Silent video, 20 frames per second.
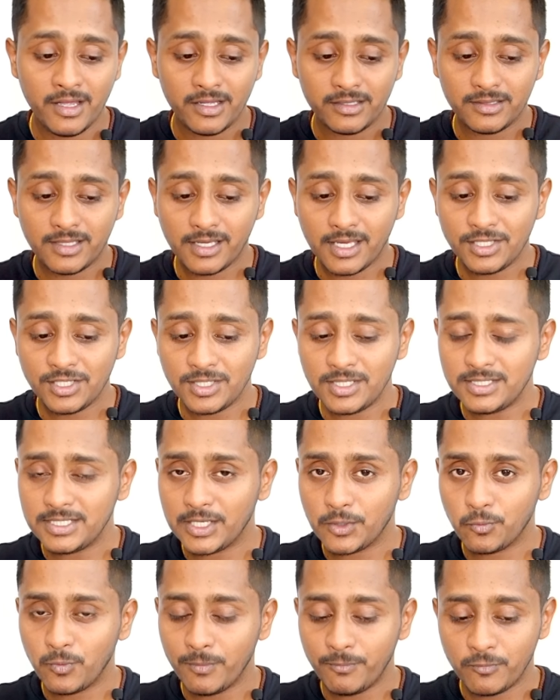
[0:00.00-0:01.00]
The kitchen is
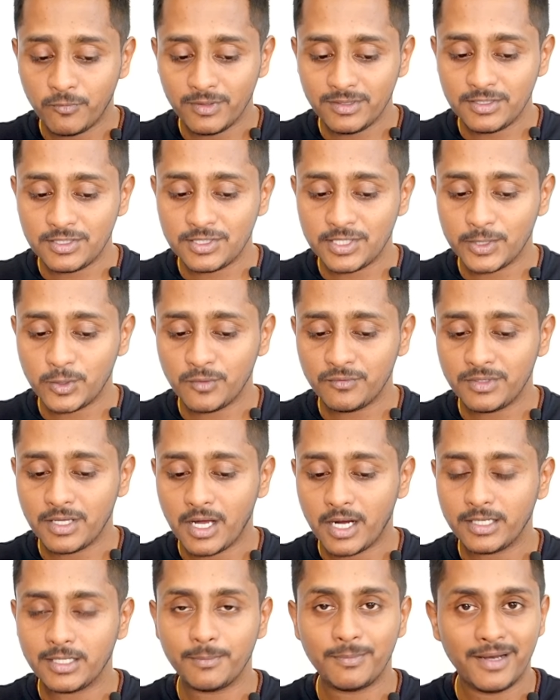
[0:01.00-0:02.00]
equipped with
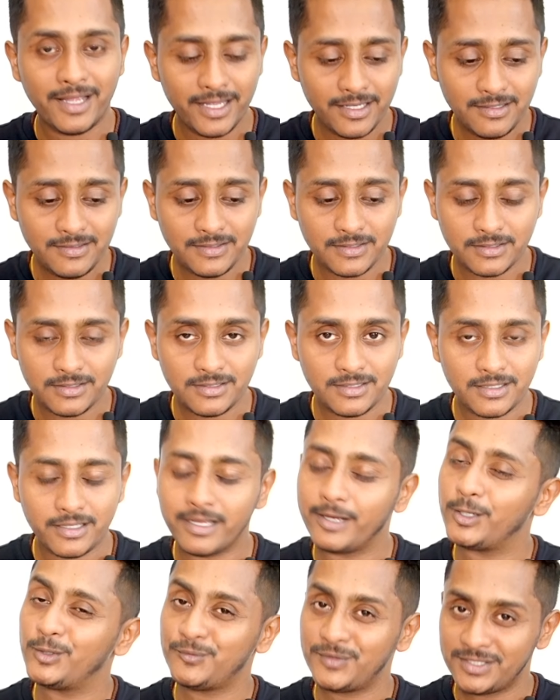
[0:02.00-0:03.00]
state-of-the-art appliances.
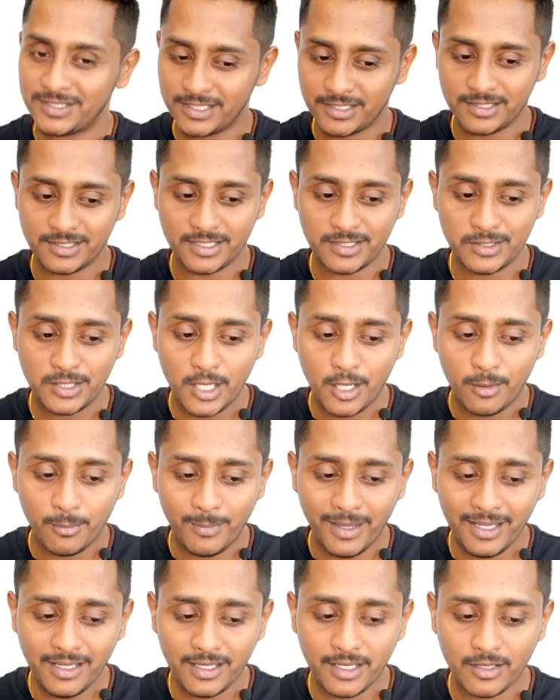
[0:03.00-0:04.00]
End of a sentence.
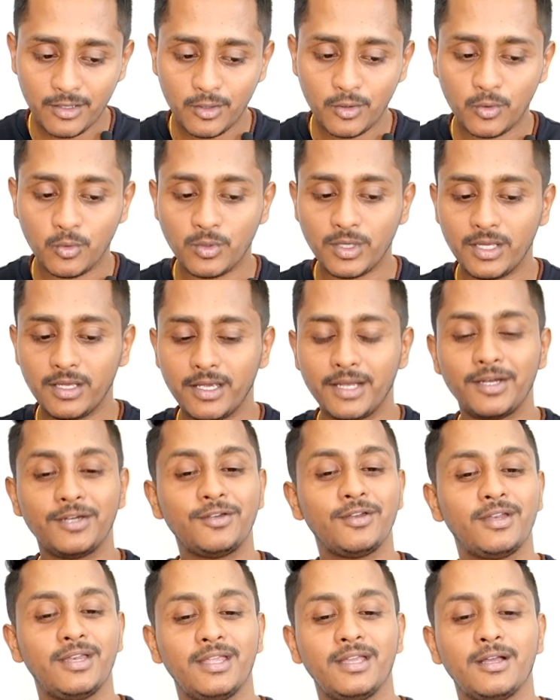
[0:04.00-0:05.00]
Making cooking and
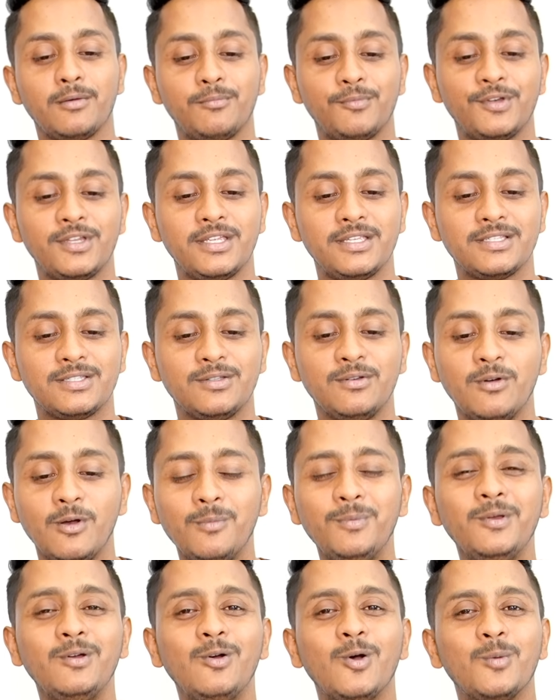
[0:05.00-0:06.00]
training a breeze.
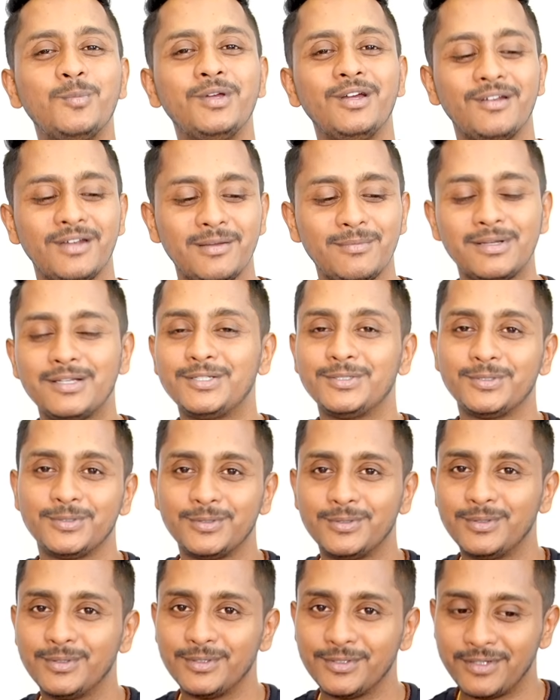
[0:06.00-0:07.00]
Hope you are able
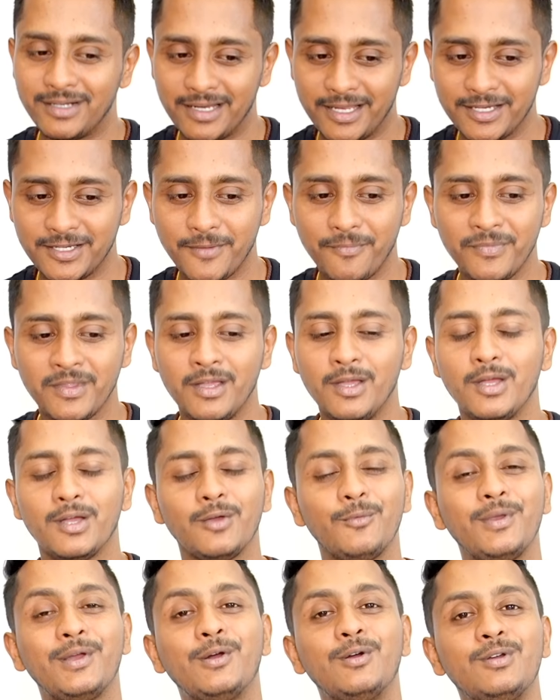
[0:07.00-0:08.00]
to relate.
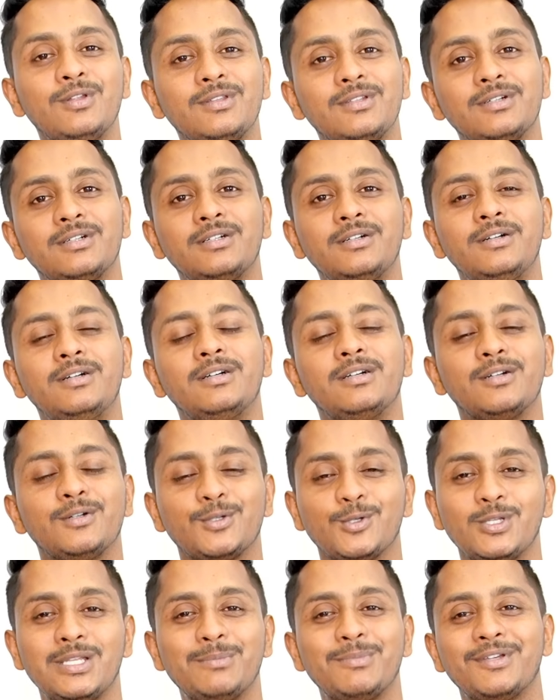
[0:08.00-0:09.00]
We go to the
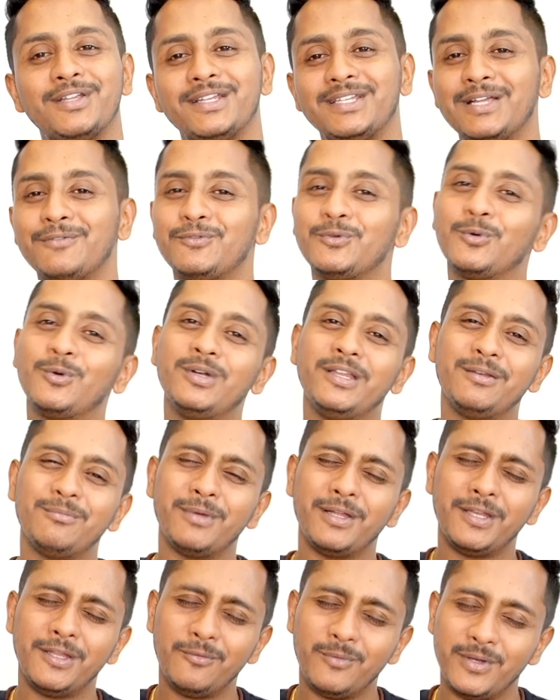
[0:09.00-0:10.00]
rule number 8. I have told in
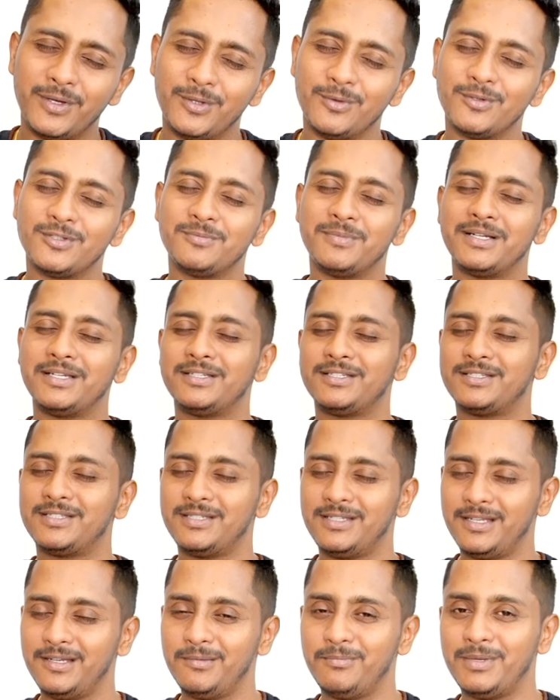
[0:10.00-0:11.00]
many videos, but
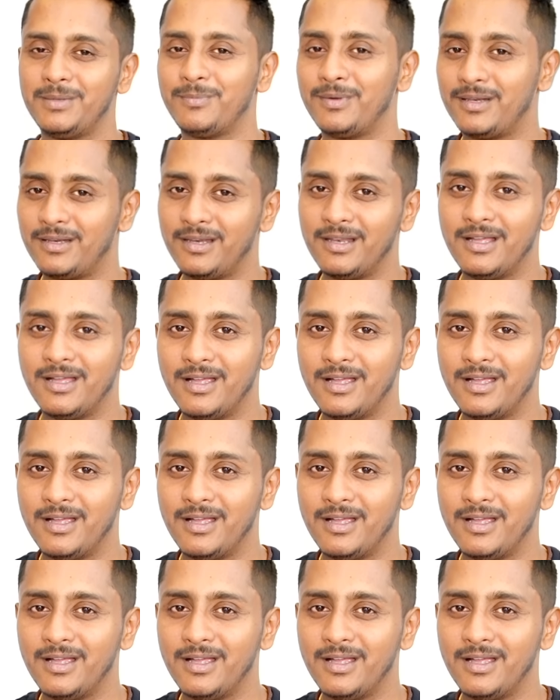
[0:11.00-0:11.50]
still people